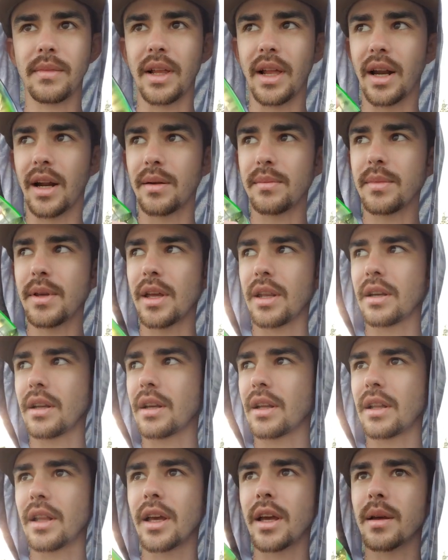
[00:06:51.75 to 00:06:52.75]
I'm getting
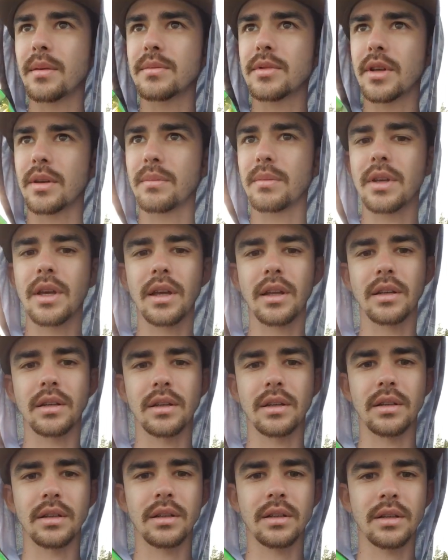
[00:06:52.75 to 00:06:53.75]
clams, I'm
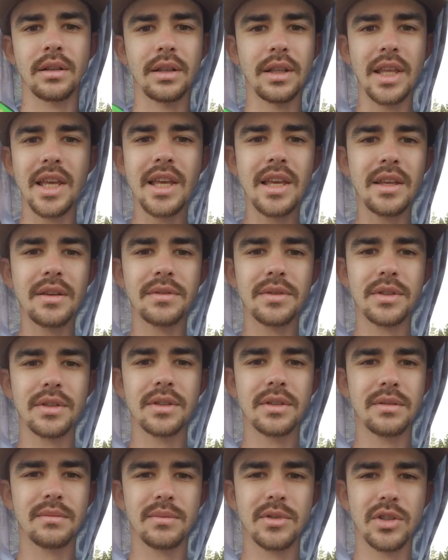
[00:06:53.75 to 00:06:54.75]
getting
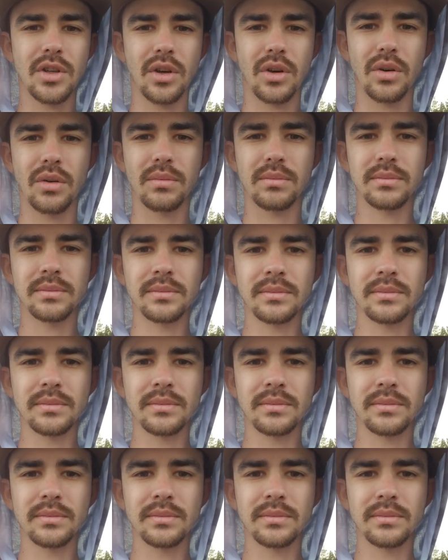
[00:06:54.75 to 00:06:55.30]
leaves, so